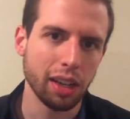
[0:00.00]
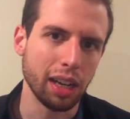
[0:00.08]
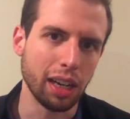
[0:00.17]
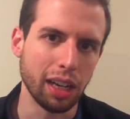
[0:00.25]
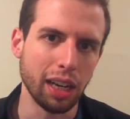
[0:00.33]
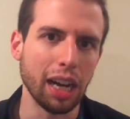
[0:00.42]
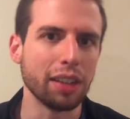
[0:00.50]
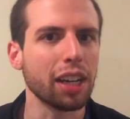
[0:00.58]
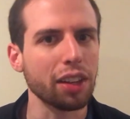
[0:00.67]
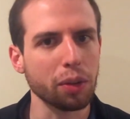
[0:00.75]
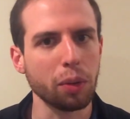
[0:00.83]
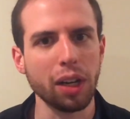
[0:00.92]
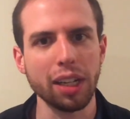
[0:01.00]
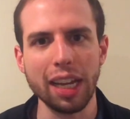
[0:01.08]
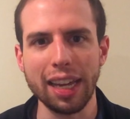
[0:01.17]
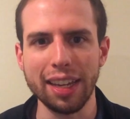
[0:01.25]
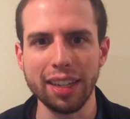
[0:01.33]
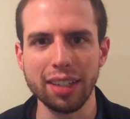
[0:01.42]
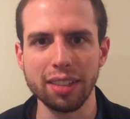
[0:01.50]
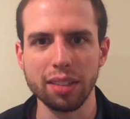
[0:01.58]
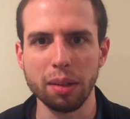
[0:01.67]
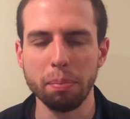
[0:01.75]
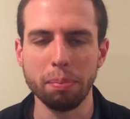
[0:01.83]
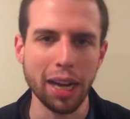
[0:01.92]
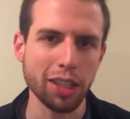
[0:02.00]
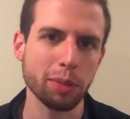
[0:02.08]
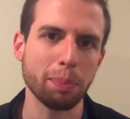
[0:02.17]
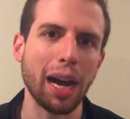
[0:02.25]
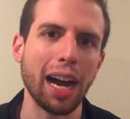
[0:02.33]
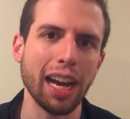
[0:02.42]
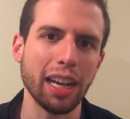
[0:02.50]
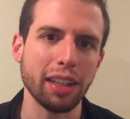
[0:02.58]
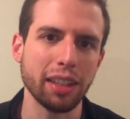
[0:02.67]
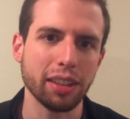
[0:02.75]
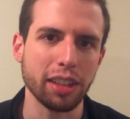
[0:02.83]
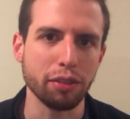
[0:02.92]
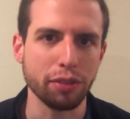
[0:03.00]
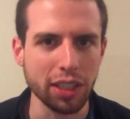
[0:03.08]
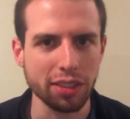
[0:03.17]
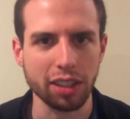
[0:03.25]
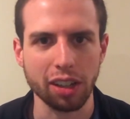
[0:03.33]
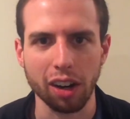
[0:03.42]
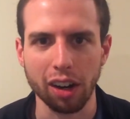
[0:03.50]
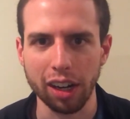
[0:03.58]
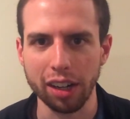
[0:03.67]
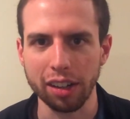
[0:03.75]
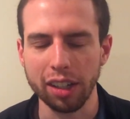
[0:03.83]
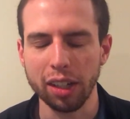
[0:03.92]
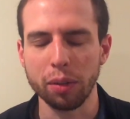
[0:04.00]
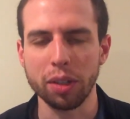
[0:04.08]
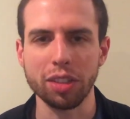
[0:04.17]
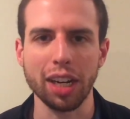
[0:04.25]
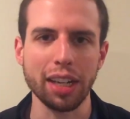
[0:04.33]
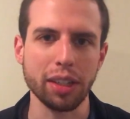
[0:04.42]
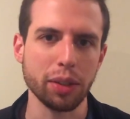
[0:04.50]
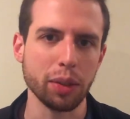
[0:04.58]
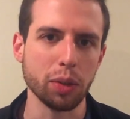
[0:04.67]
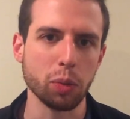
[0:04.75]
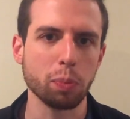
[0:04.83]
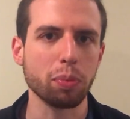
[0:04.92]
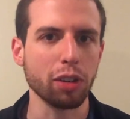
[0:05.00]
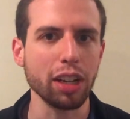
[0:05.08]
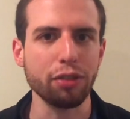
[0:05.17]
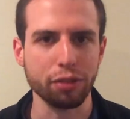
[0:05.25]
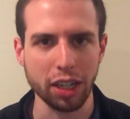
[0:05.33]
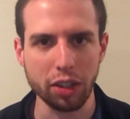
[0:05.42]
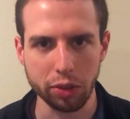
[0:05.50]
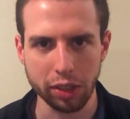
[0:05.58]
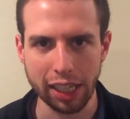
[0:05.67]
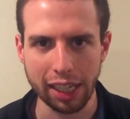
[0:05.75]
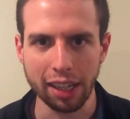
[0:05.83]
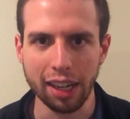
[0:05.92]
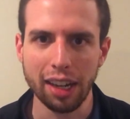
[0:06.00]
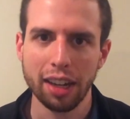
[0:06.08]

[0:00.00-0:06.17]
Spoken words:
Another one is Best Buy, the Visa card, which I use pretty frequently.